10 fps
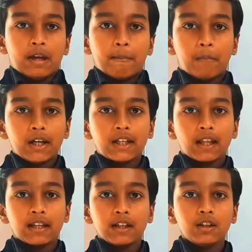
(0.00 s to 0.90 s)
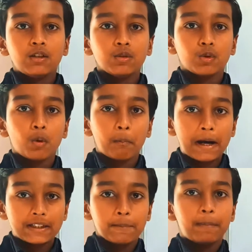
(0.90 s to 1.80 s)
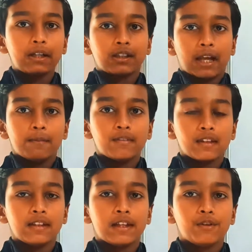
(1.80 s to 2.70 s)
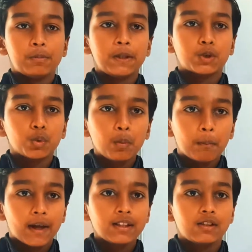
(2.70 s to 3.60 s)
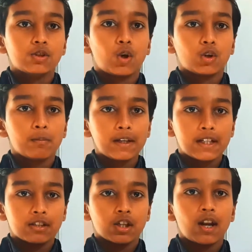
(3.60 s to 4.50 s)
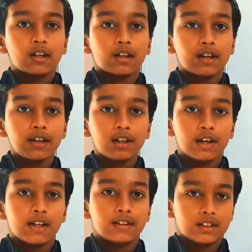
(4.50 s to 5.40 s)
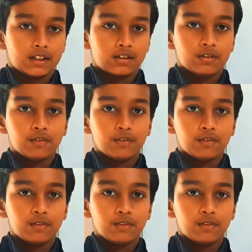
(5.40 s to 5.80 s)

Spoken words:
But I need to go multiple times and there will be too much documentation and credit rating check